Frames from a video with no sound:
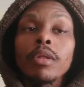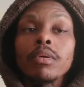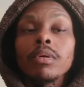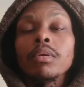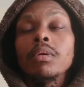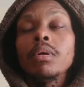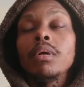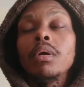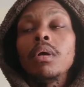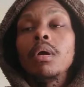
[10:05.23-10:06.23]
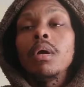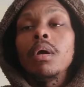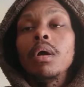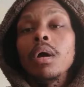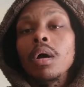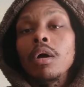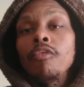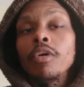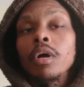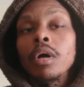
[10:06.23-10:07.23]
mother
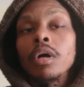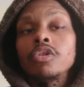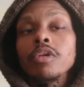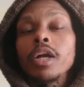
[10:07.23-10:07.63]
of uh